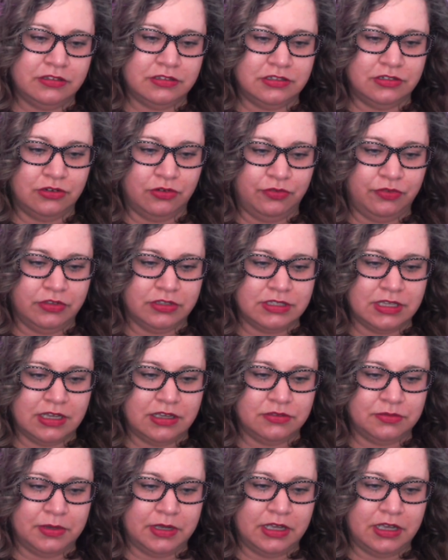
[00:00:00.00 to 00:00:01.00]
Let's do a
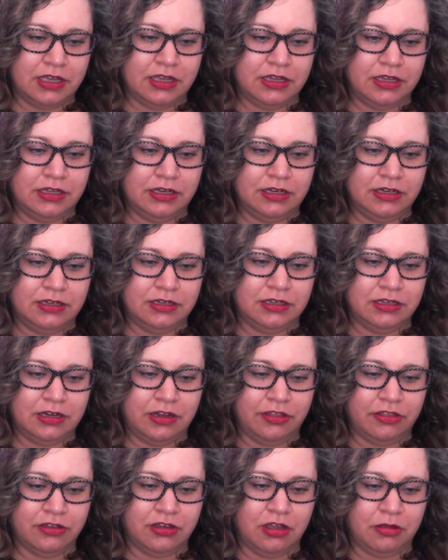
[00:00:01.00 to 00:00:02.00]
full-size one,
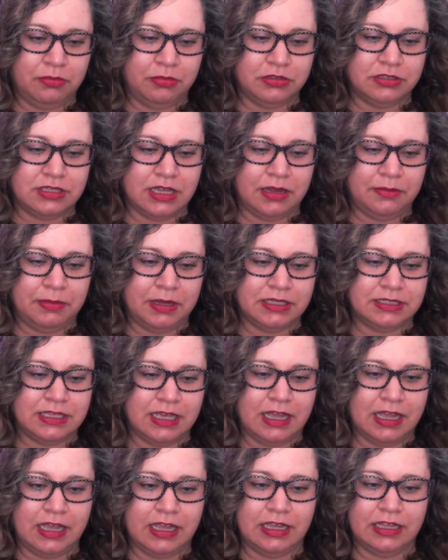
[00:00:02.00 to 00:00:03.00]
another couple
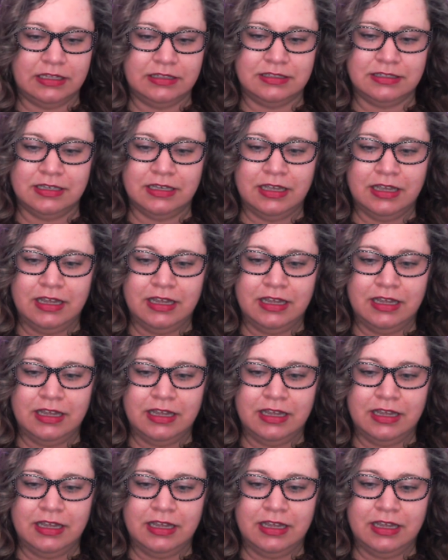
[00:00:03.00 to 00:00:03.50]
side-by-sides.